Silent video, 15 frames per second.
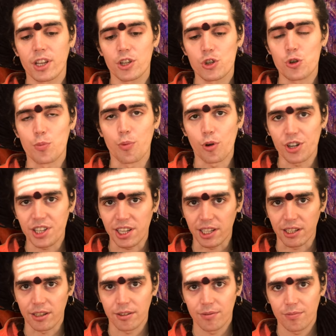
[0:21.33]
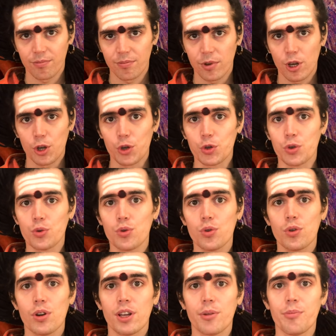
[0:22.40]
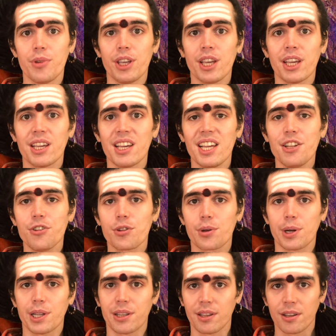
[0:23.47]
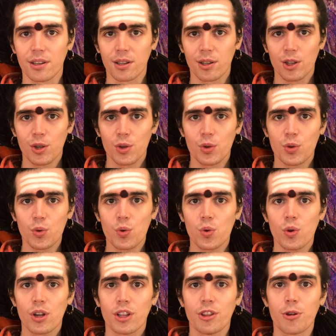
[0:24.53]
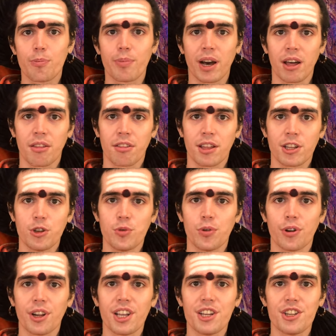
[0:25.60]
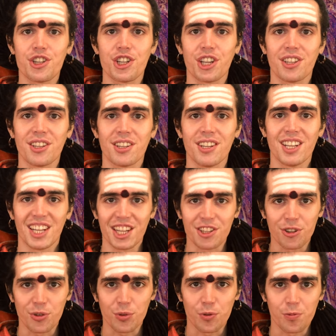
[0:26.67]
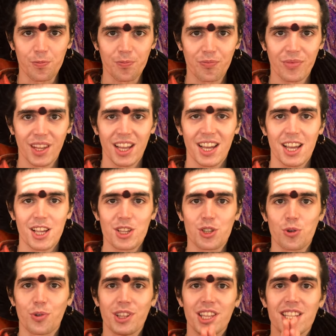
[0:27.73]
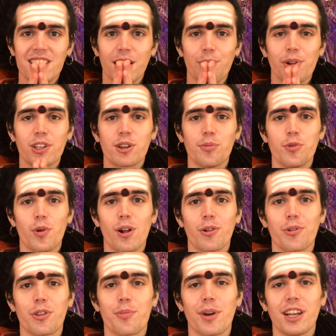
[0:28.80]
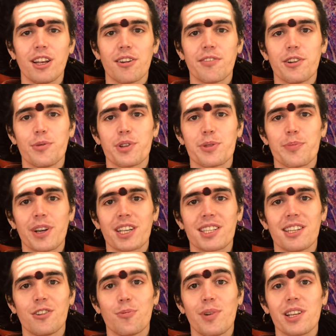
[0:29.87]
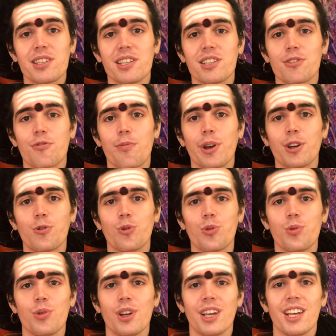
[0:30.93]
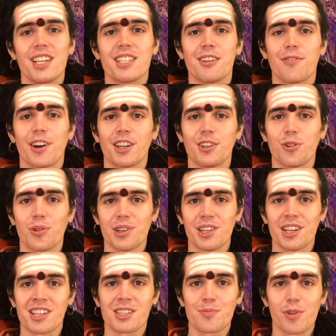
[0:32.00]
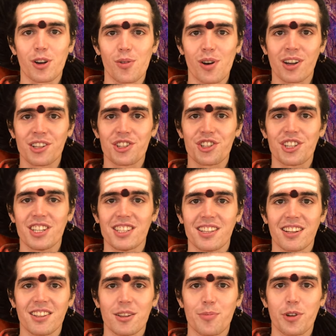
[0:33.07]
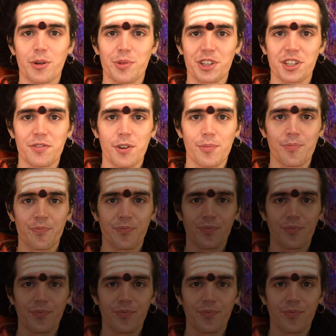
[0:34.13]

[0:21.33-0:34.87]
supporting you being integrated to the path that you were initiated into. So with this, I welcome you all with my love and respects and the blessings of my Guru, His Divine Holiness, Bhagavan, Shree Nithyananda, Paramashiva.